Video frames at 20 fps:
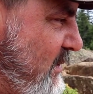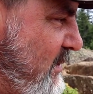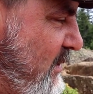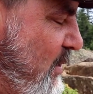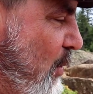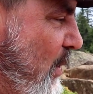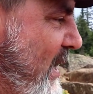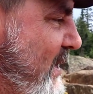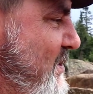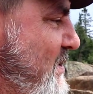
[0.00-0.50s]

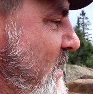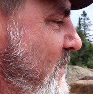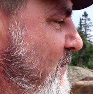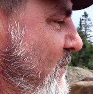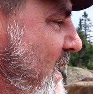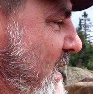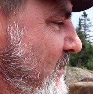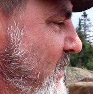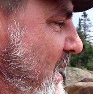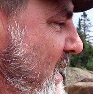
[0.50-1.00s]
No, I said
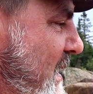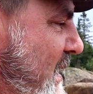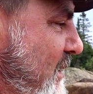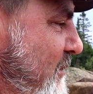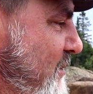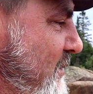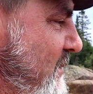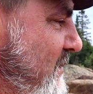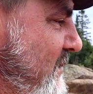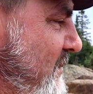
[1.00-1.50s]
5.5.
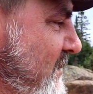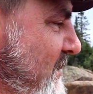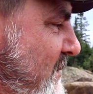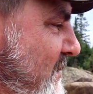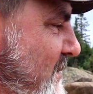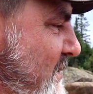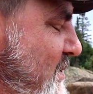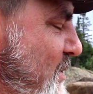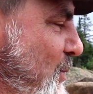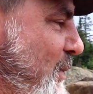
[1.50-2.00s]

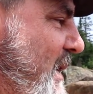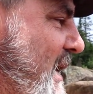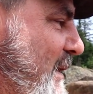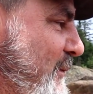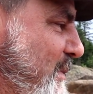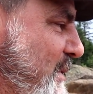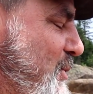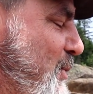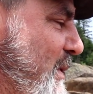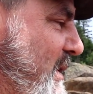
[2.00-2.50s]
So we
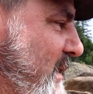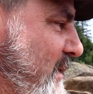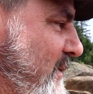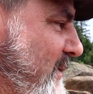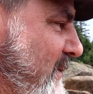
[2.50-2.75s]
have between...